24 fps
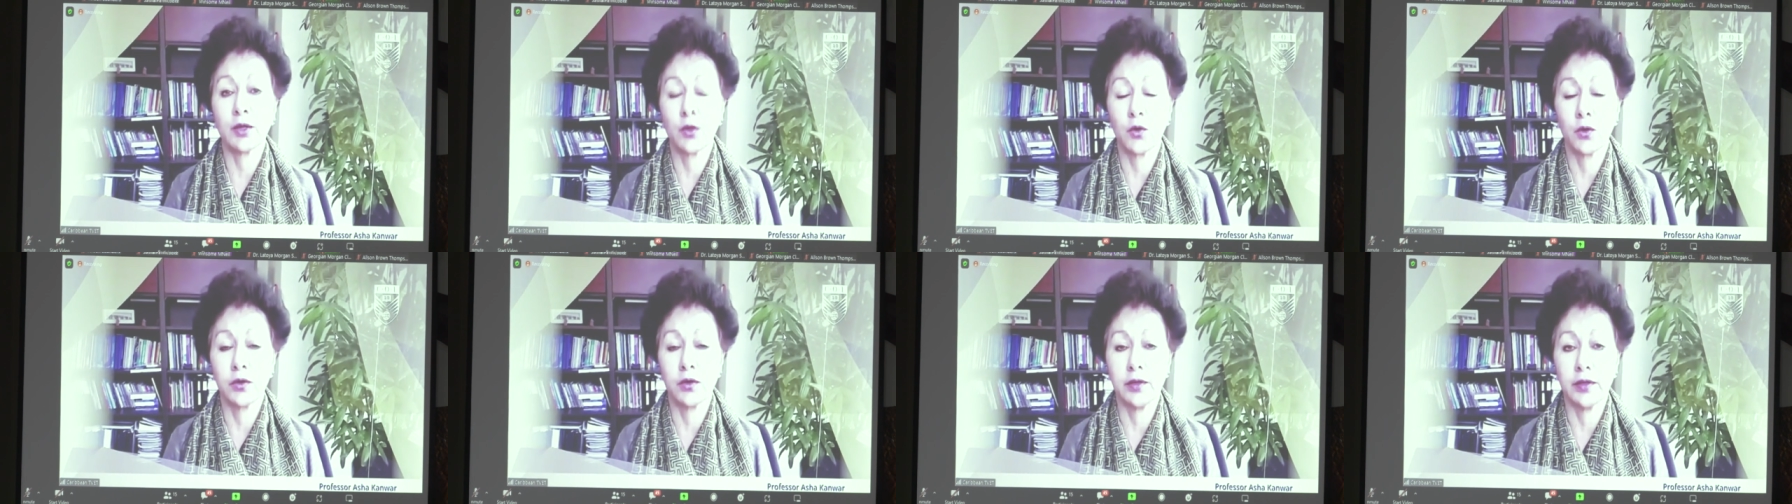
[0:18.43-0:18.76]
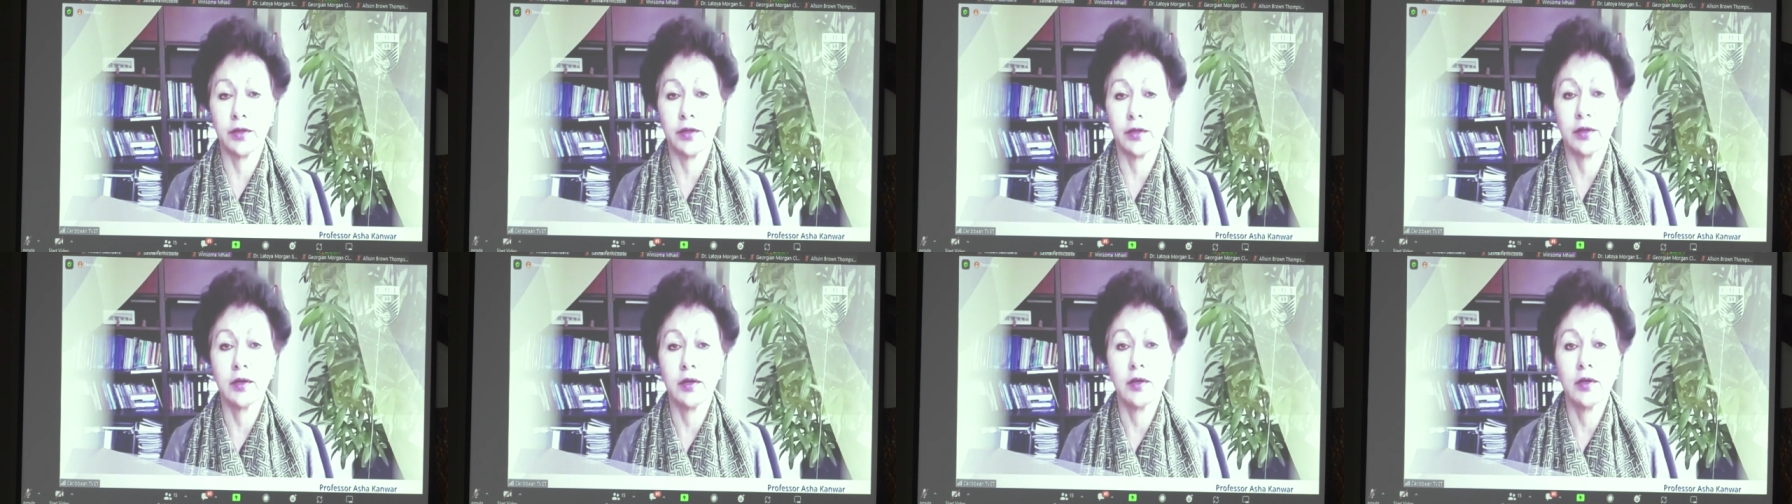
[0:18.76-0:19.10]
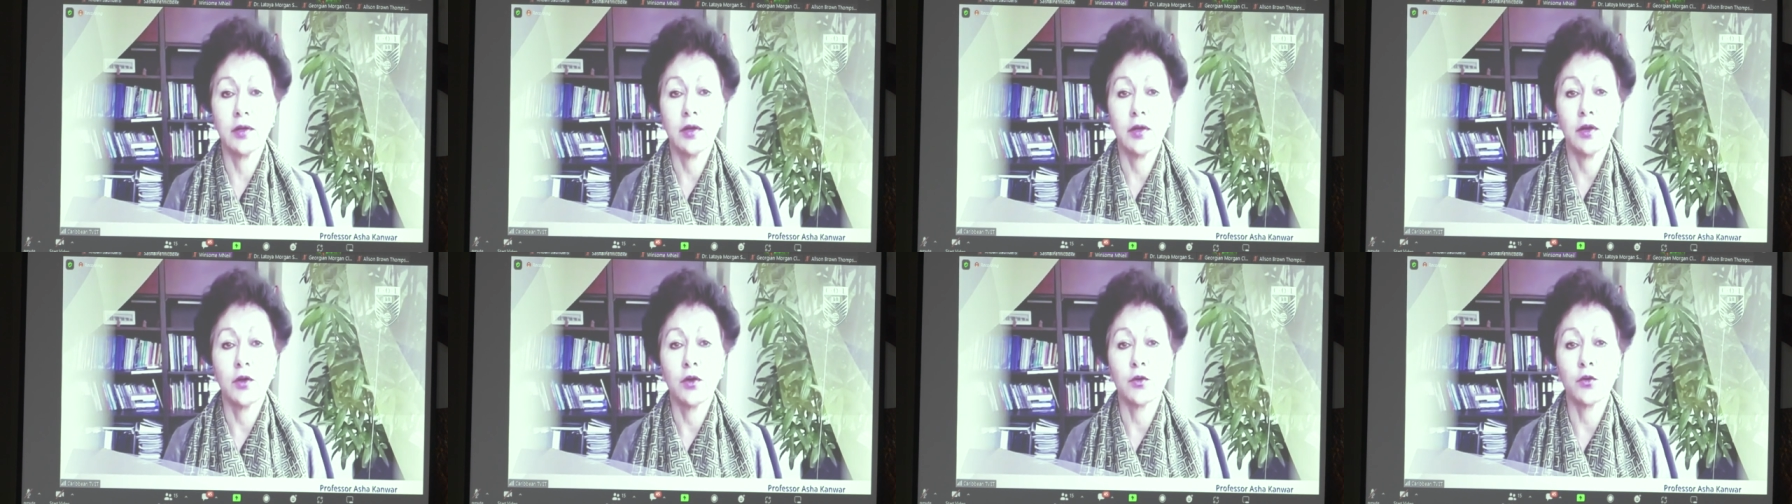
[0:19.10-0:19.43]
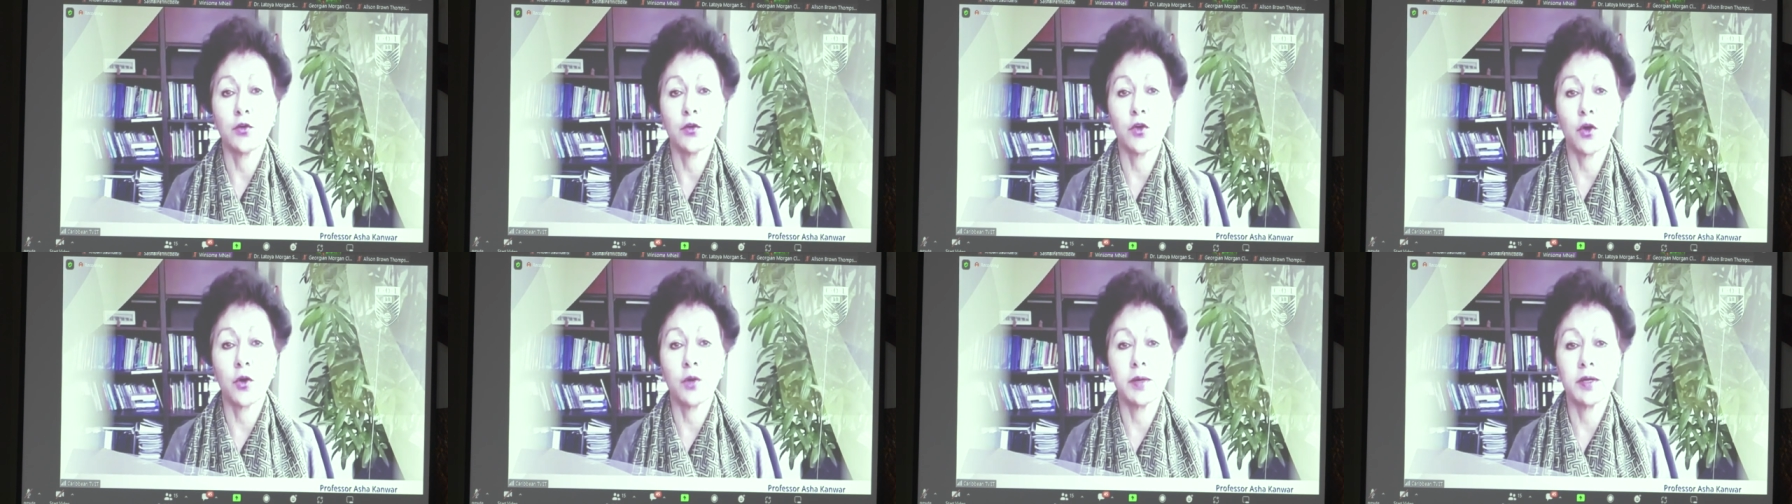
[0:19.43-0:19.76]
colleague,
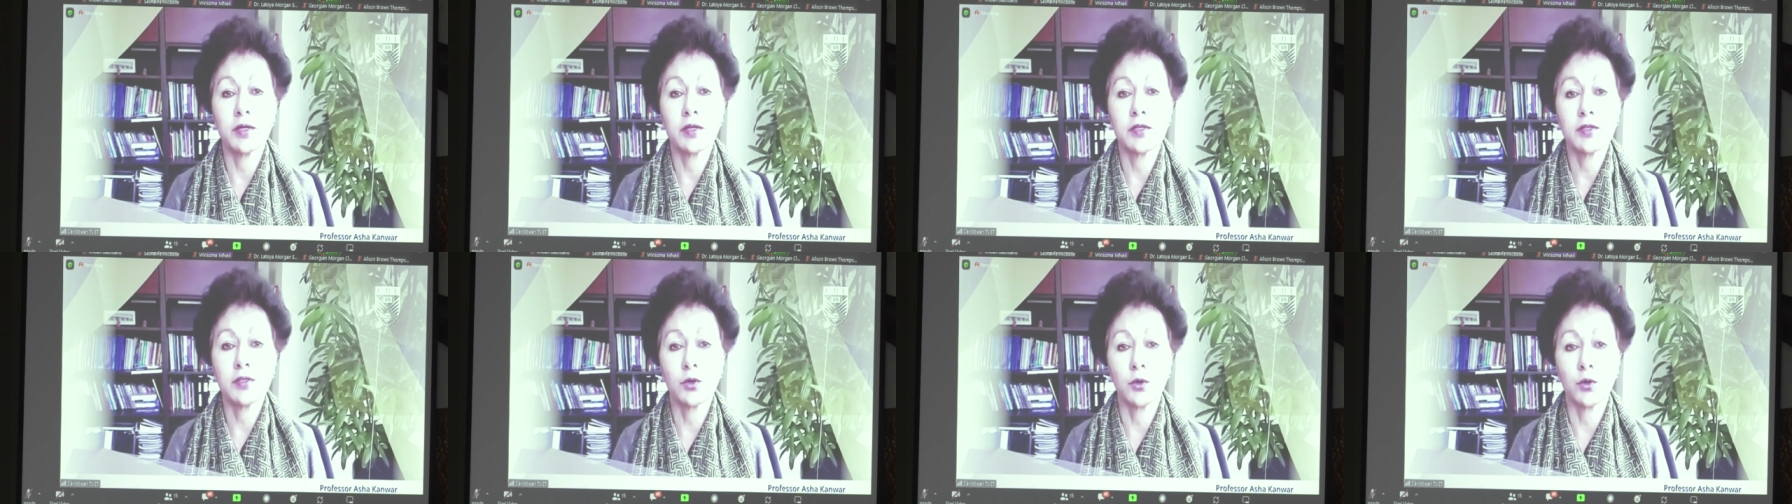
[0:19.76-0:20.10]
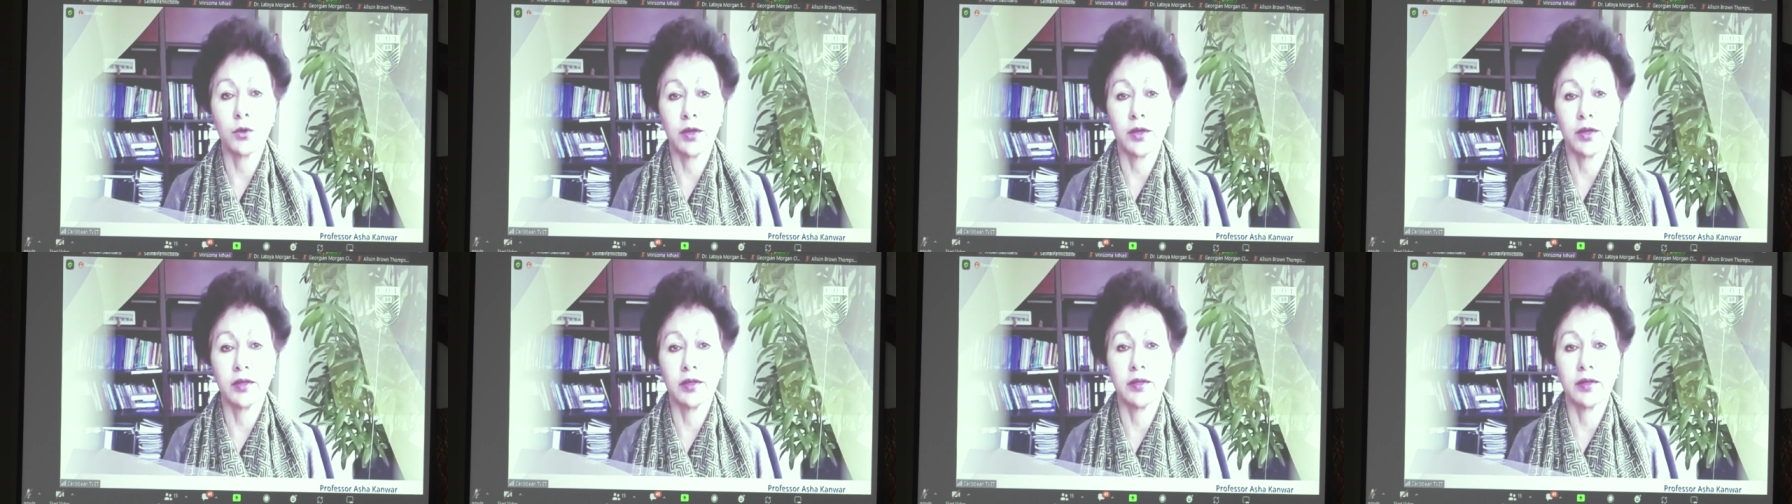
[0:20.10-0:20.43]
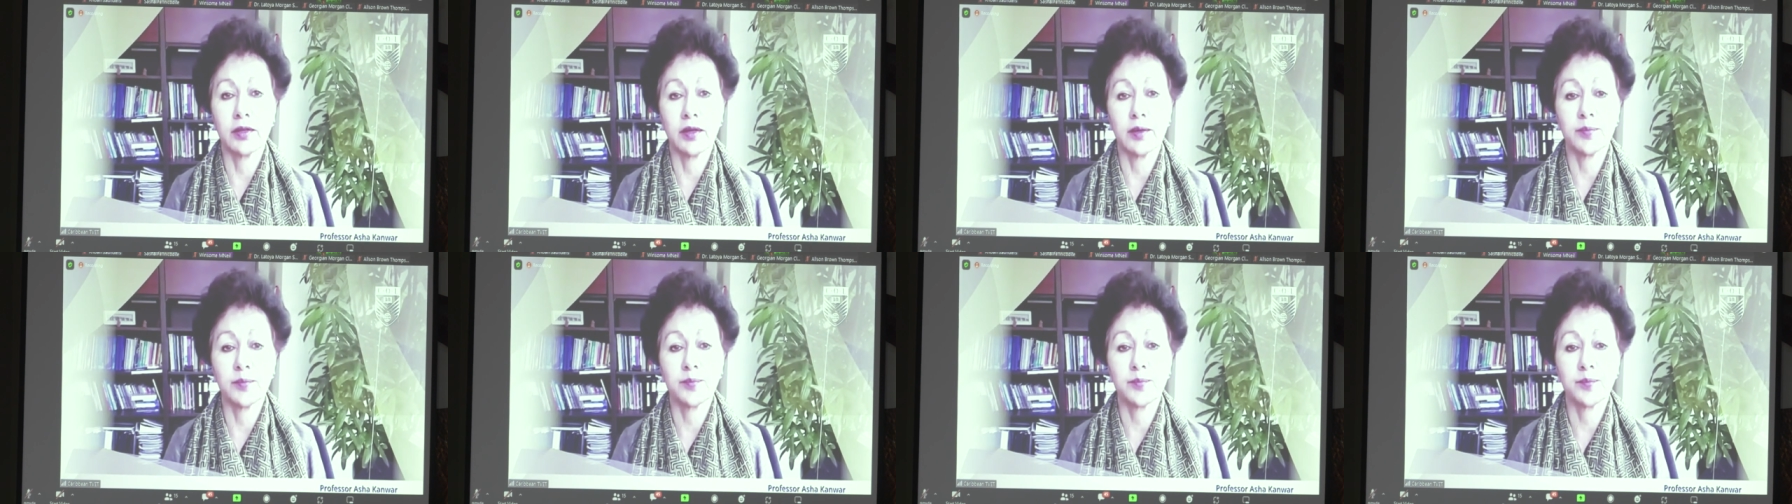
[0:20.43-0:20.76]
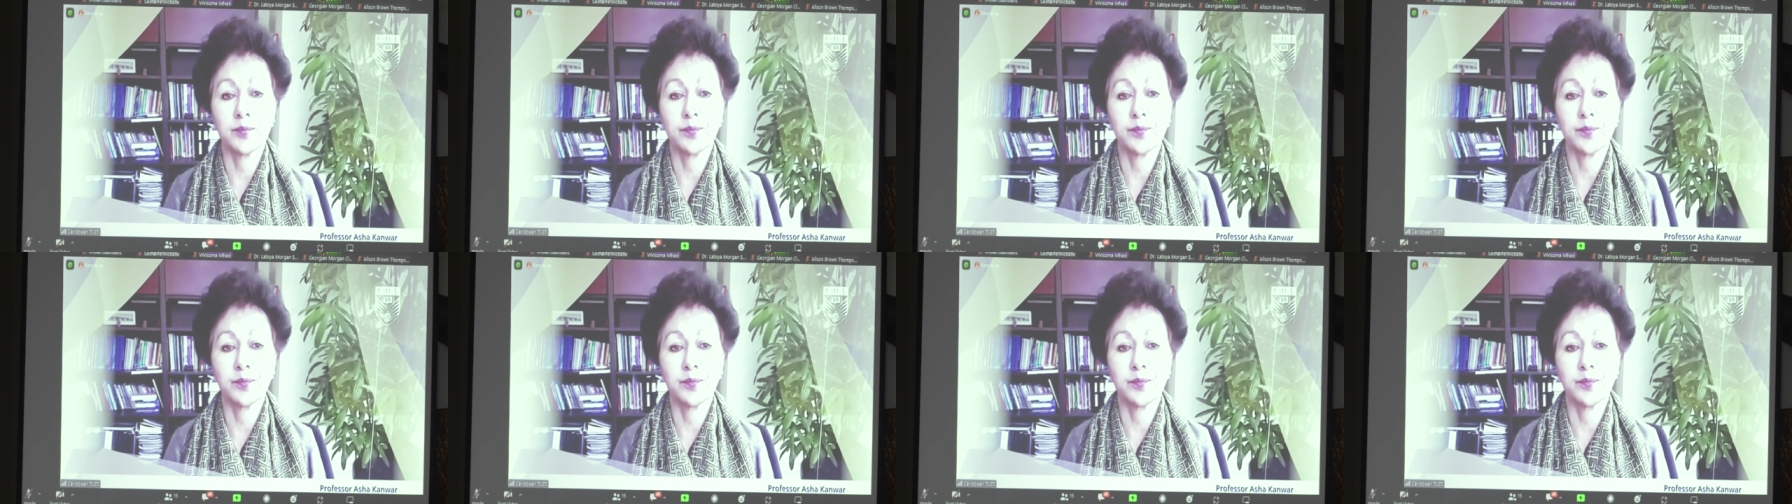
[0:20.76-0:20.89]
Robert Okinda.